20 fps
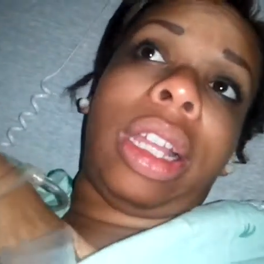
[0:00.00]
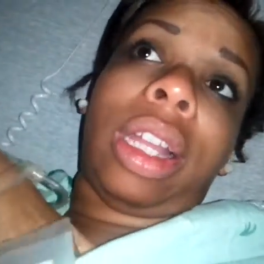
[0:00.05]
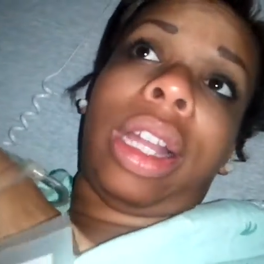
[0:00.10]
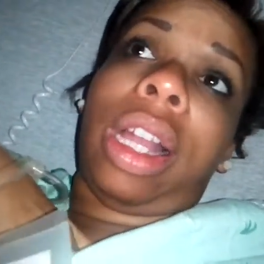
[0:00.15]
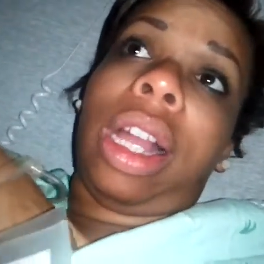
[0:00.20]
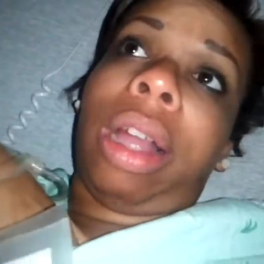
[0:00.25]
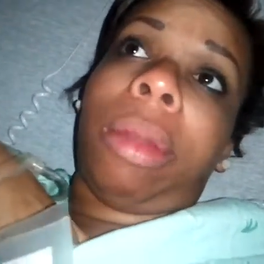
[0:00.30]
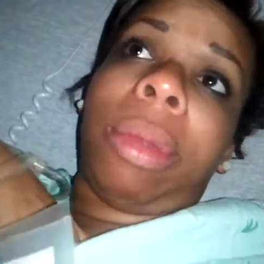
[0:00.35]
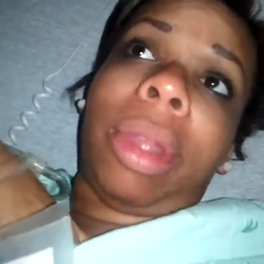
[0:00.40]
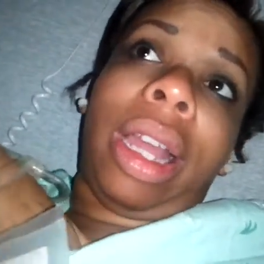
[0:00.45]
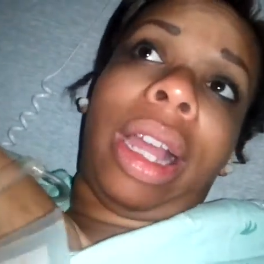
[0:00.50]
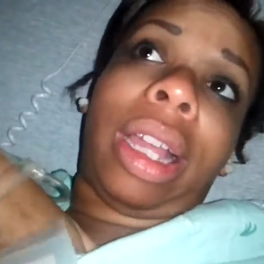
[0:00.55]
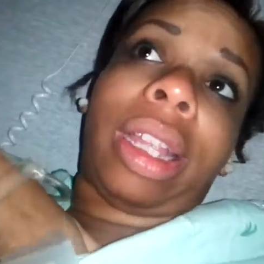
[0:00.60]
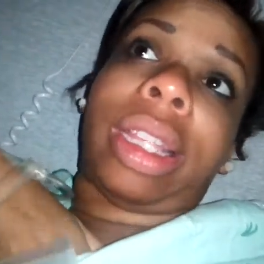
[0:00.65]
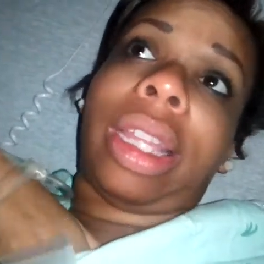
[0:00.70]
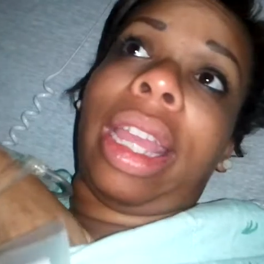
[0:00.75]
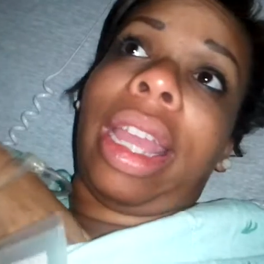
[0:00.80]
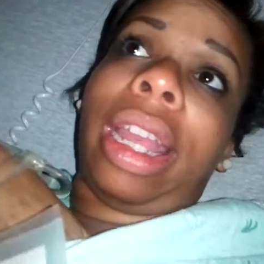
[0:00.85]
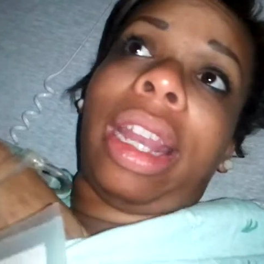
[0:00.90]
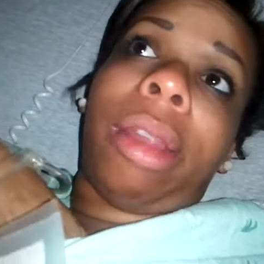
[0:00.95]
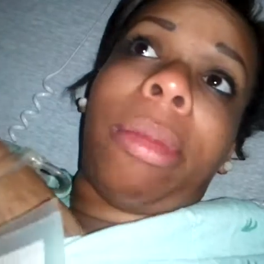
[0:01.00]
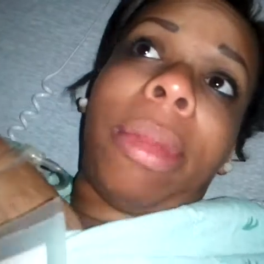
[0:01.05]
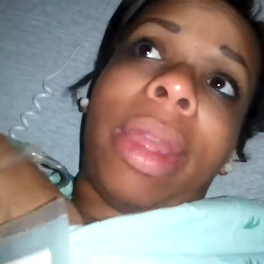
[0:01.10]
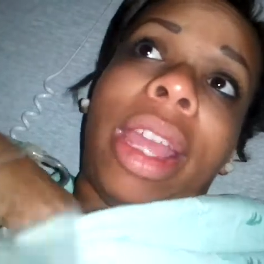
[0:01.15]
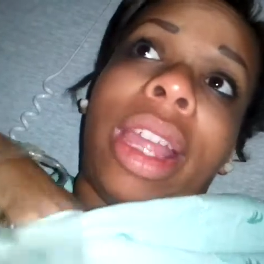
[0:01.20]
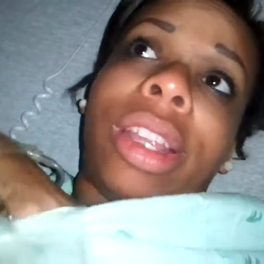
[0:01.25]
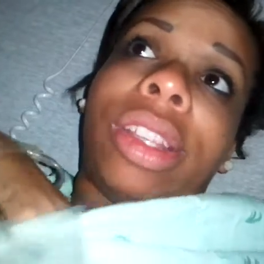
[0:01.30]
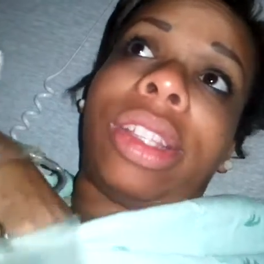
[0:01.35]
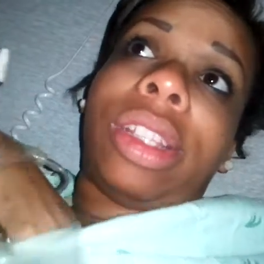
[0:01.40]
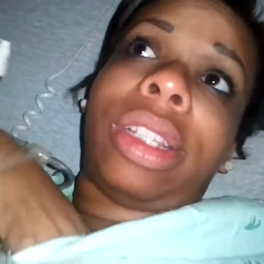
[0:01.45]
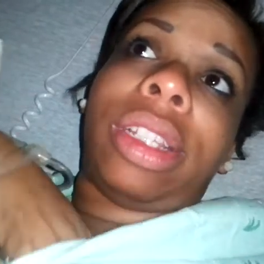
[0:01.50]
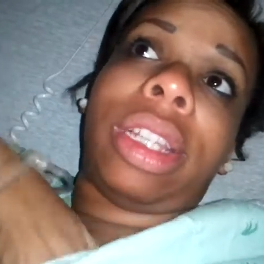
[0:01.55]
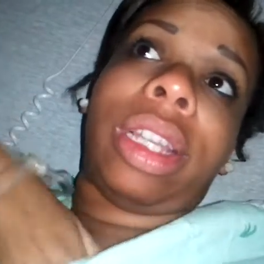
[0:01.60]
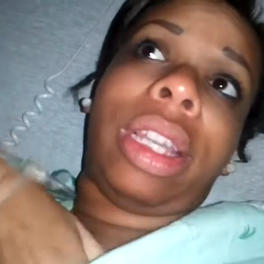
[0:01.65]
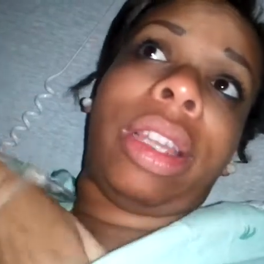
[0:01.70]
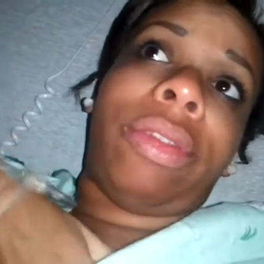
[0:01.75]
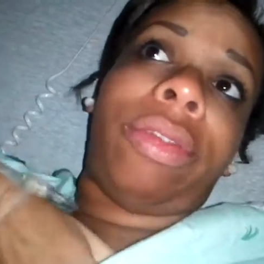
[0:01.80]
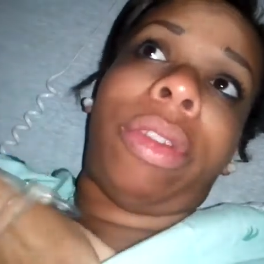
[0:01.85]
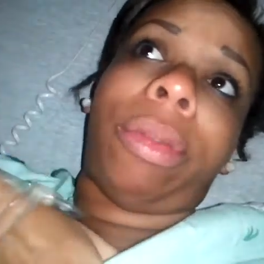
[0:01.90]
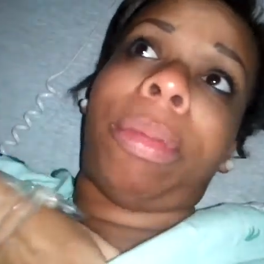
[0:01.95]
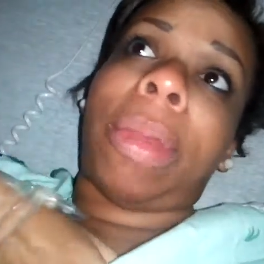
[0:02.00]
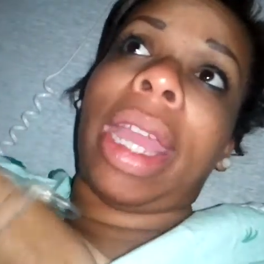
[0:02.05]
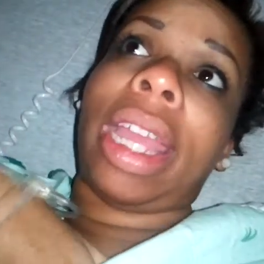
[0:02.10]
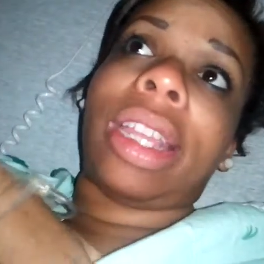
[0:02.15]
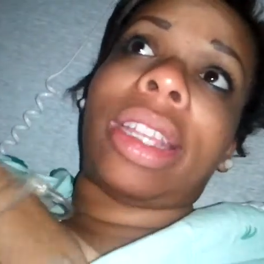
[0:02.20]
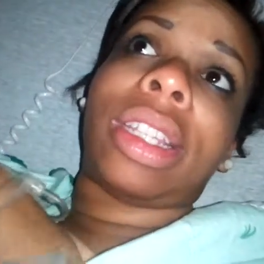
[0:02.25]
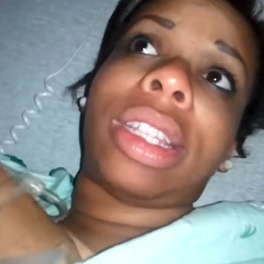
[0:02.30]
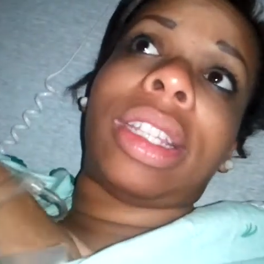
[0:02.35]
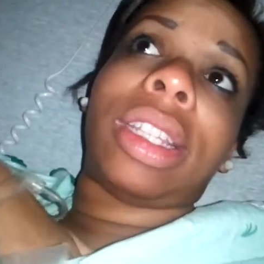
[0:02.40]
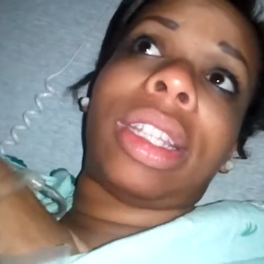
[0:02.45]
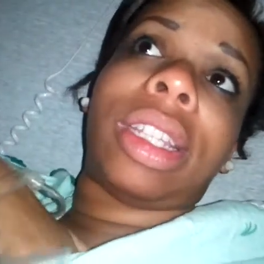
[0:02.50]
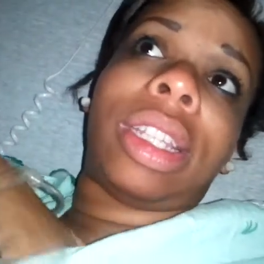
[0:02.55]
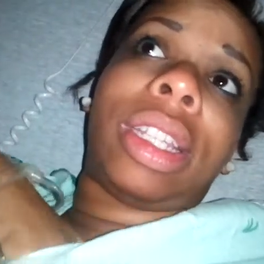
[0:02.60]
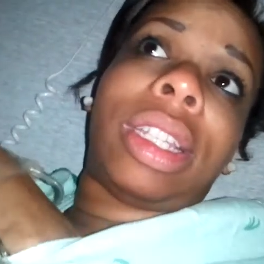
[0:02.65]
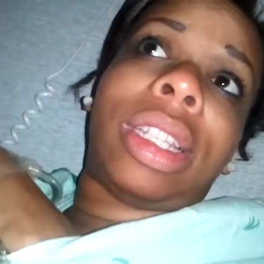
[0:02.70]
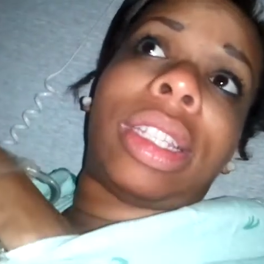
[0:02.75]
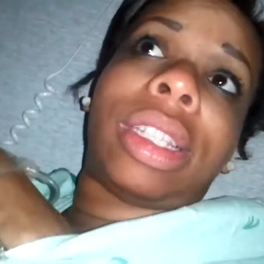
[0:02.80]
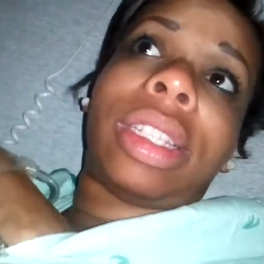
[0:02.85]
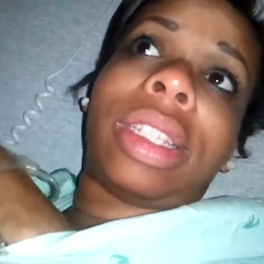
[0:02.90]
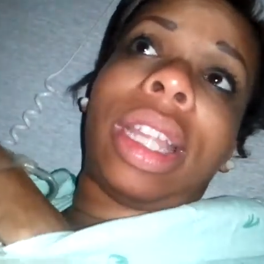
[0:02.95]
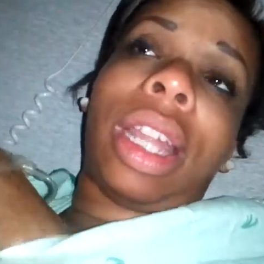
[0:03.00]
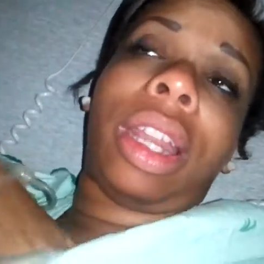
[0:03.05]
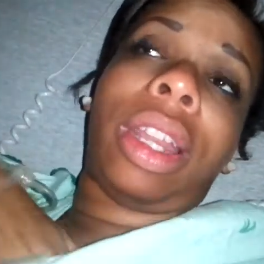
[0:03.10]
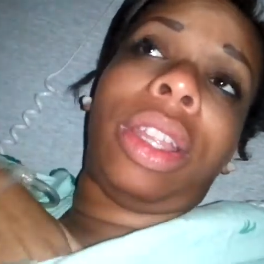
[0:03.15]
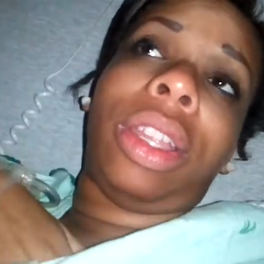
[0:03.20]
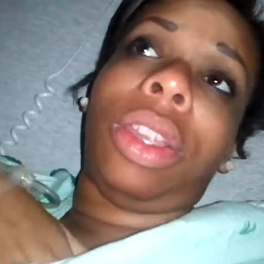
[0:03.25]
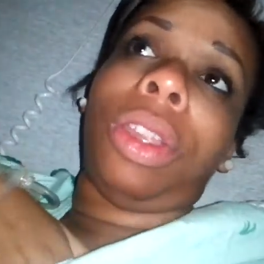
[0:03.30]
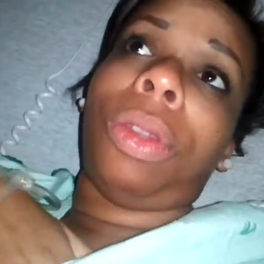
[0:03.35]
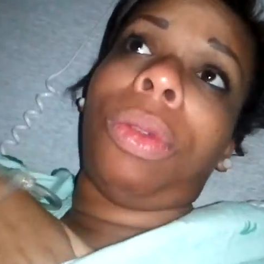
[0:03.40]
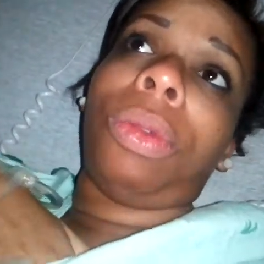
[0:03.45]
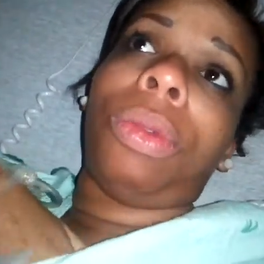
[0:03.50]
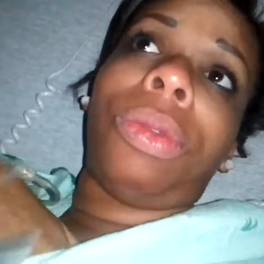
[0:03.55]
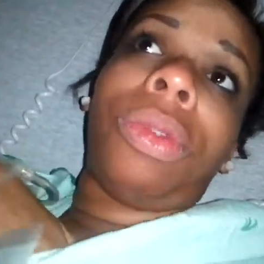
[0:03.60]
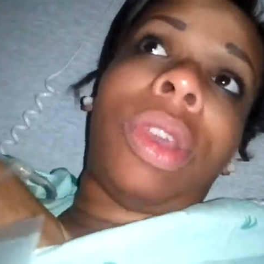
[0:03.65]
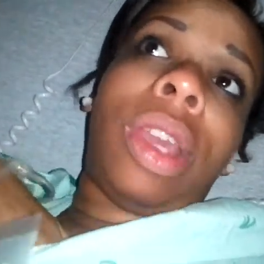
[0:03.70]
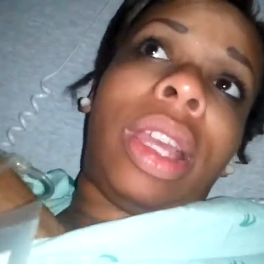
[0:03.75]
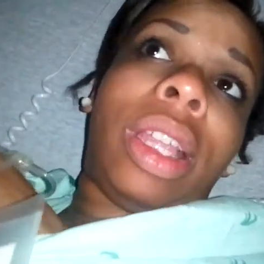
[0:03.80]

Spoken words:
I mean, I can't imagine if a patient is telling you